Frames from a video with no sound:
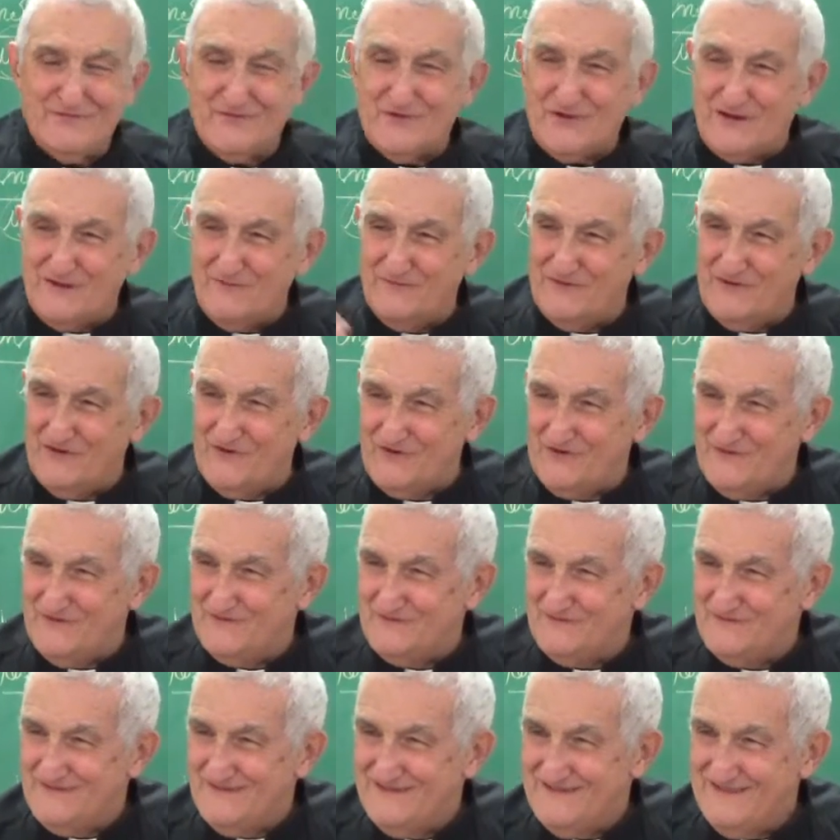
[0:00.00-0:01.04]
dream, no?
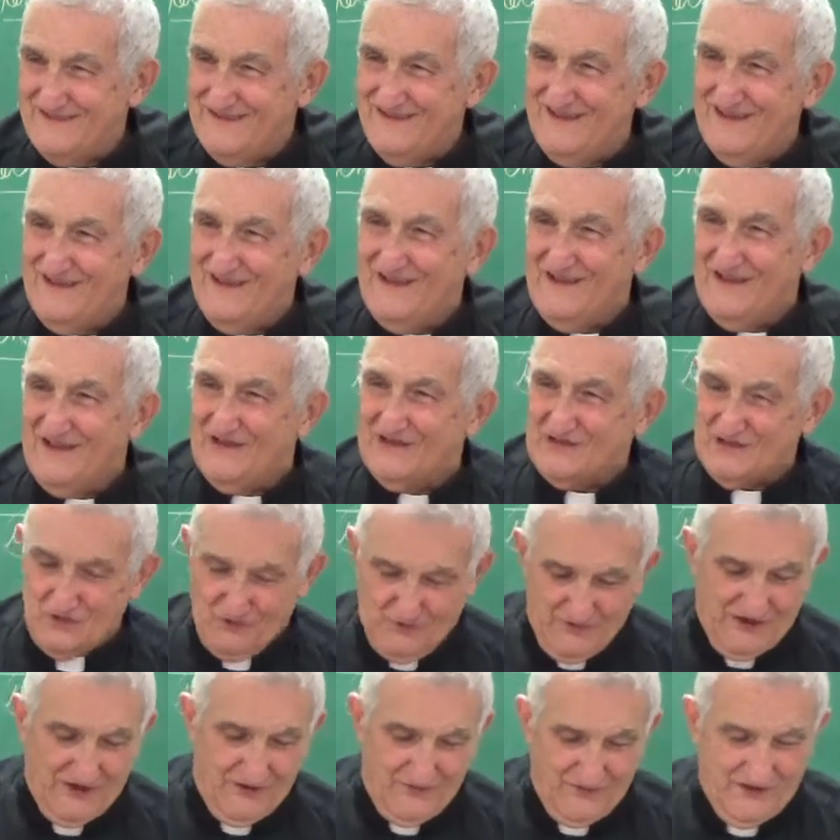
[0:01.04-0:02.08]
So
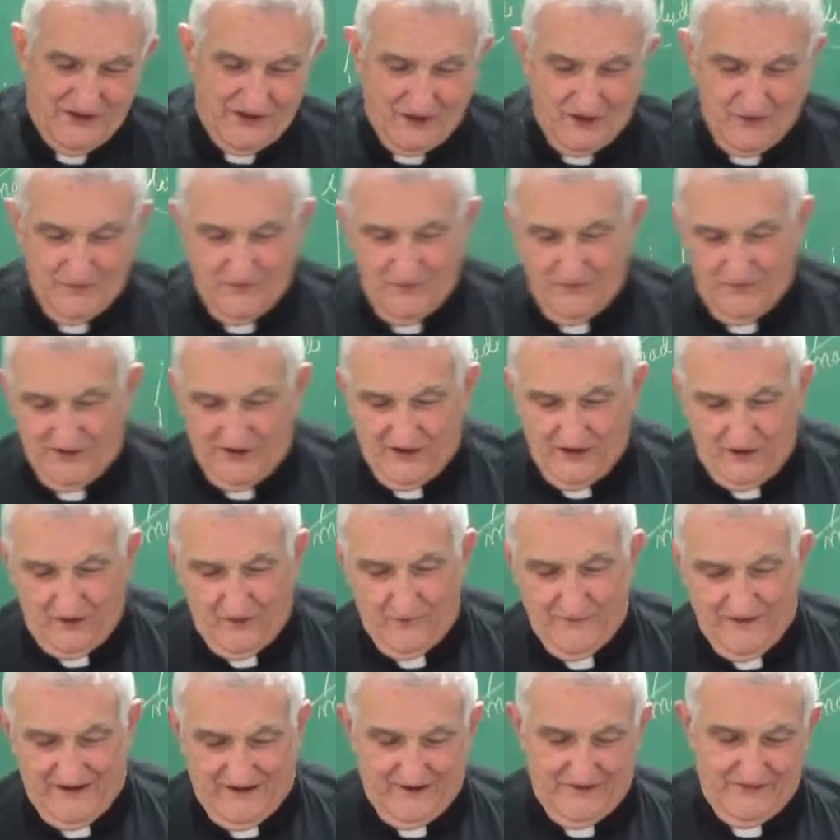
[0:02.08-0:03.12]
we come
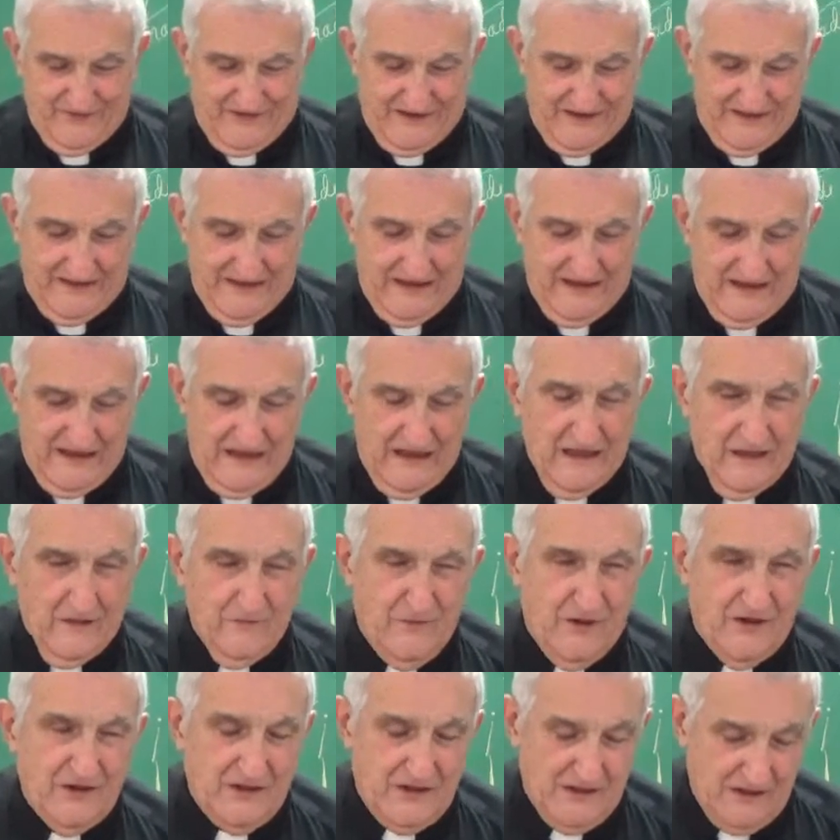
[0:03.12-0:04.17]
back on that.
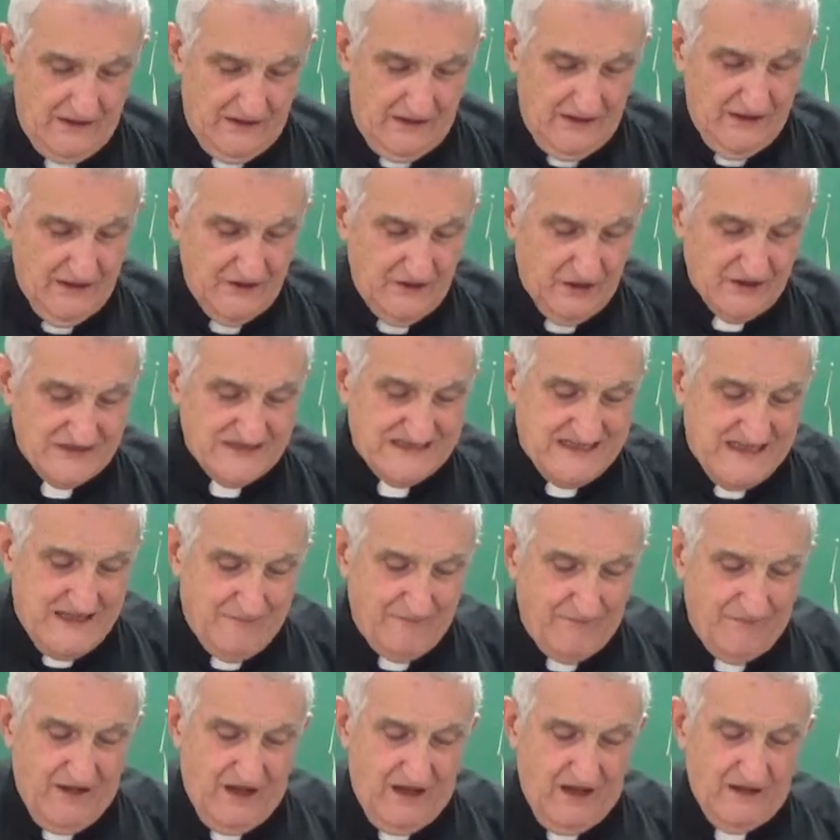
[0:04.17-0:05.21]
But the
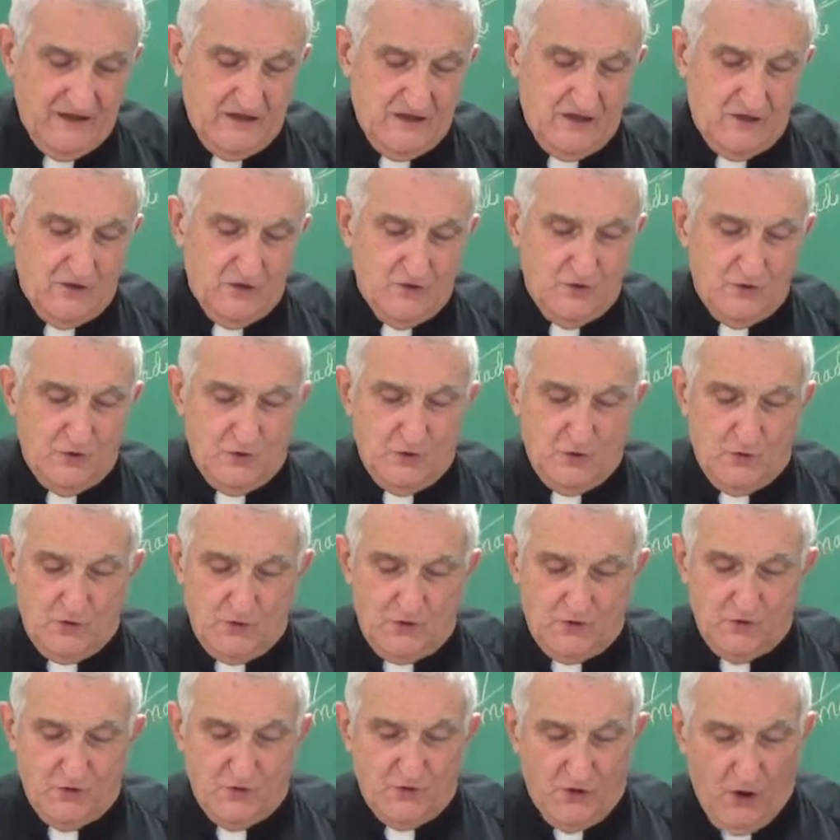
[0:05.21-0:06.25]
step now
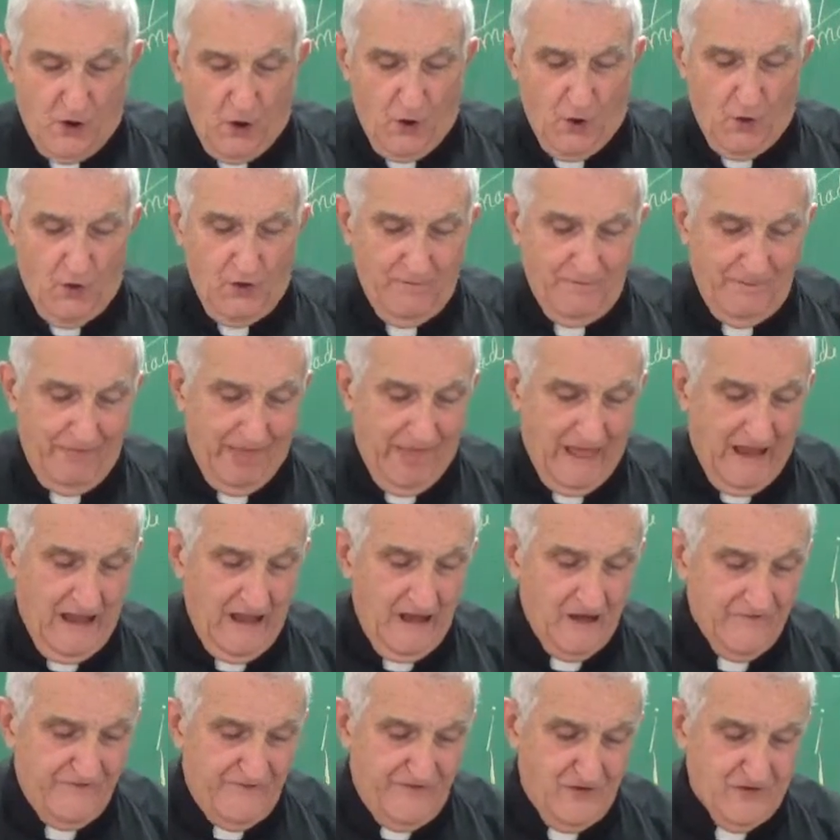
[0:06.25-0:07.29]
to know,
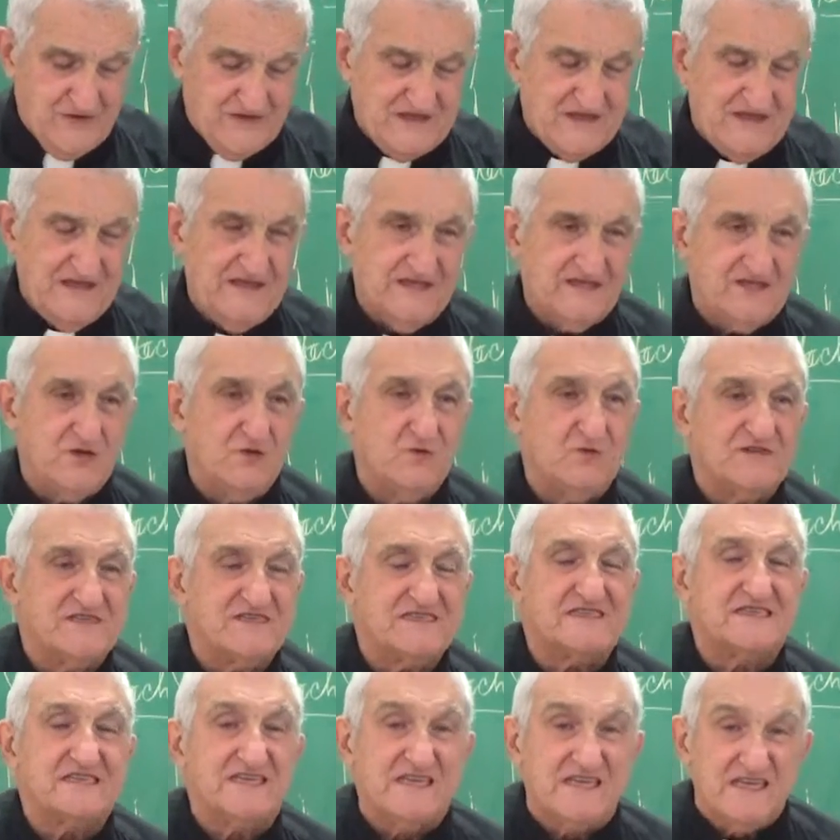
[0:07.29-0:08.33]
first is to
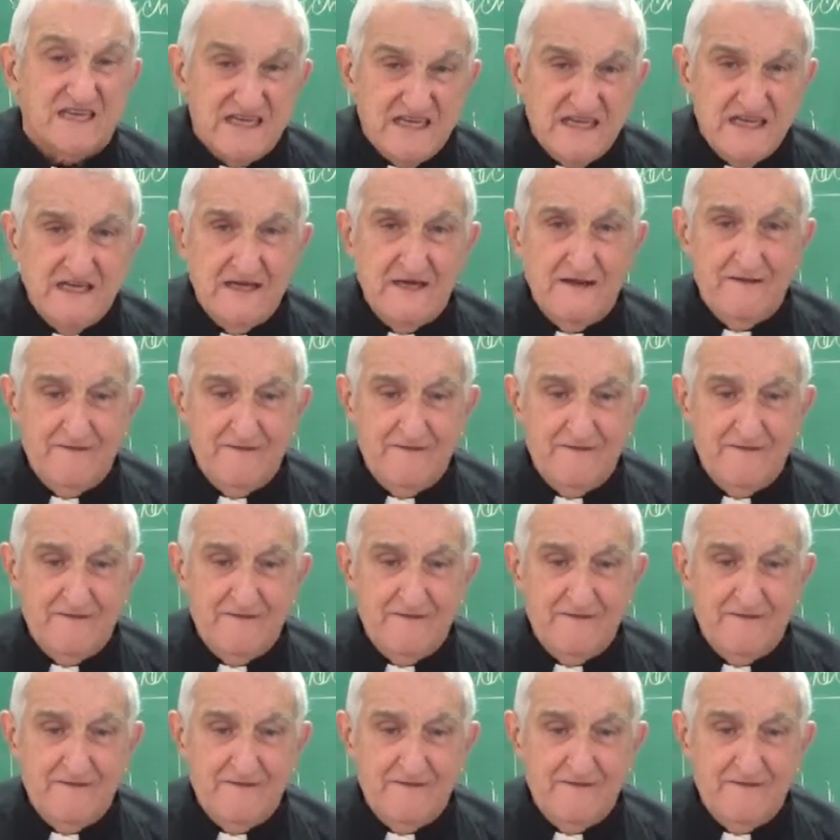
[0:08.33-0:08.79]
see,